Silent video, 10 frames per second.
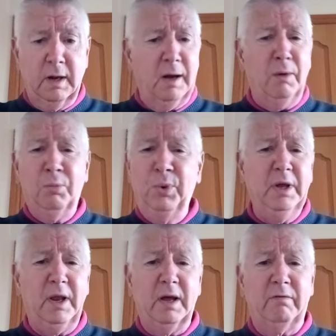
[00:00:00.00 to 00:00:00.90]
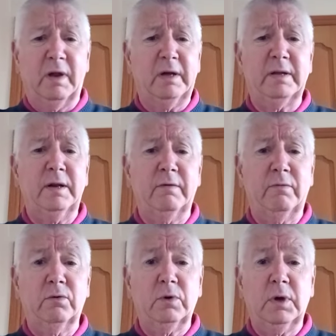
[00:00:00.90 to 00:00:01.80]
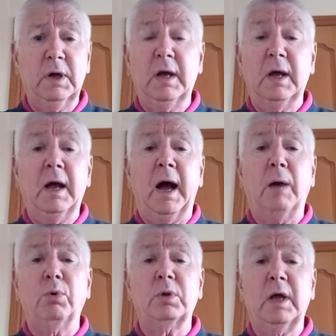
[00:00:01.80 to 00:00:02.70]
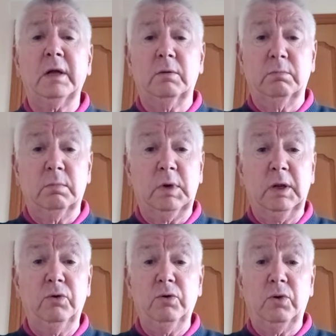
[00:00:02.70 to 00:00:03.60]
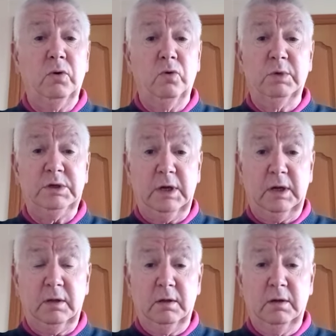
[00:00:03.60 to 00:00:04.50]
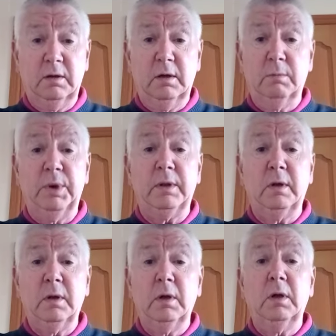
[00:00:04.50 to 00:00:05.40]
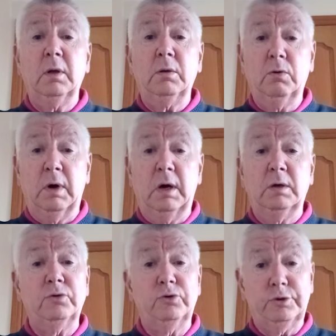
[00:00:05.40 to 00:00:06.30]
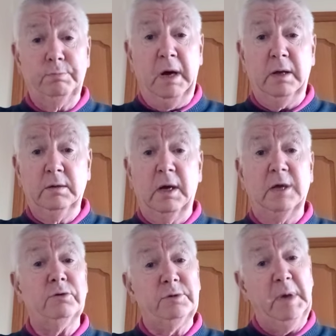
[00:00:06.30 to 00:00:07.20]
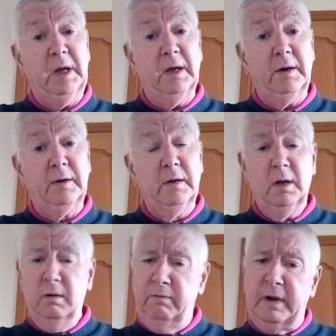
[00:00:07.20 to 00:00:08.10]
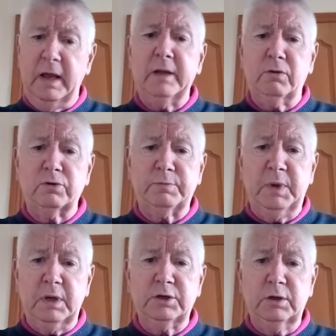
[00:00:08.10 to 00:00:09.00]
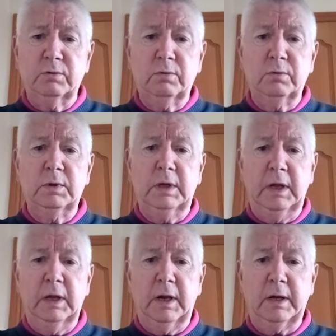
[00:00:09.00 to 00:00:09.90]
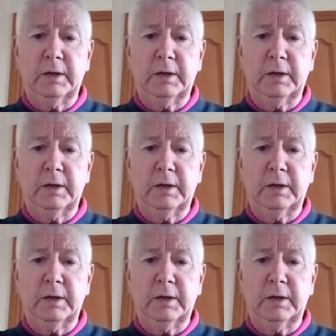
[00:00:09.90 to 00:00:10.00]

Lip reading: I'm weary of afflicting at folk, I will dicht them clean out and wi' sicht. But Noah, just man, I shall spare, for he yet will spare chill to the rich.